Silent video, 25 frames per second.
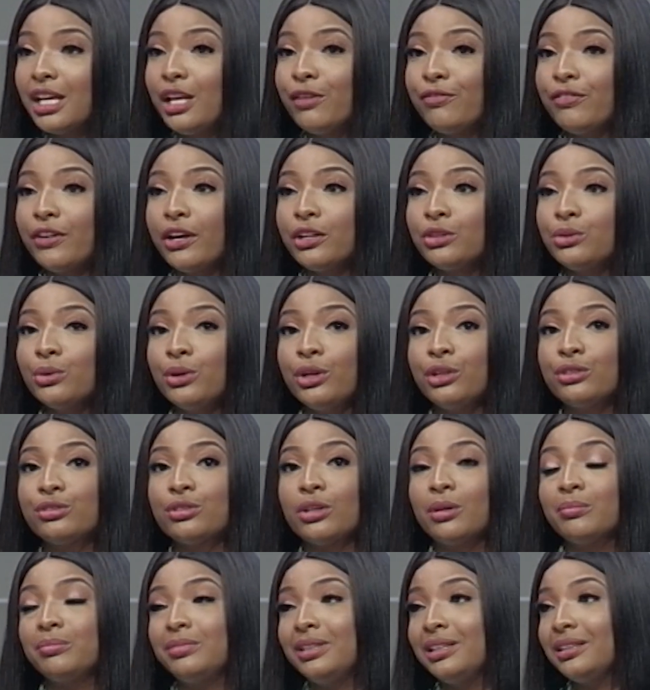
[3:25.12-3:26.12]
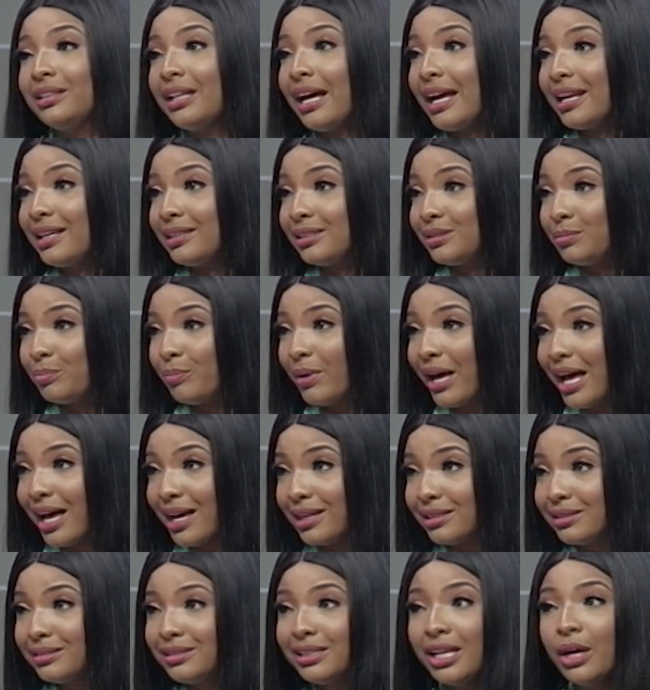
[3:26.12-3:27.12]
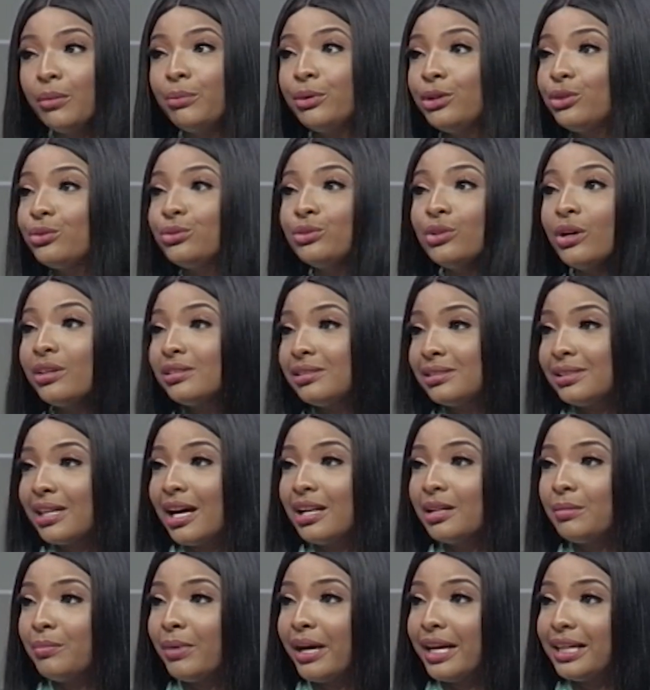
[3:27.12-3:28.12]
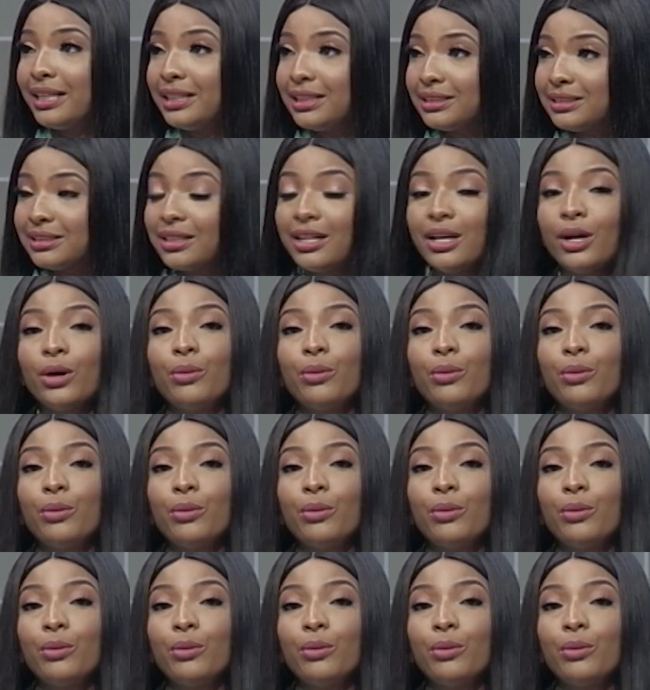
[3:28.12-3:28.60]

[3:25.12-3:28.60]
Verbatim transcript: If you're doing something that is bad, then we do not stand by it.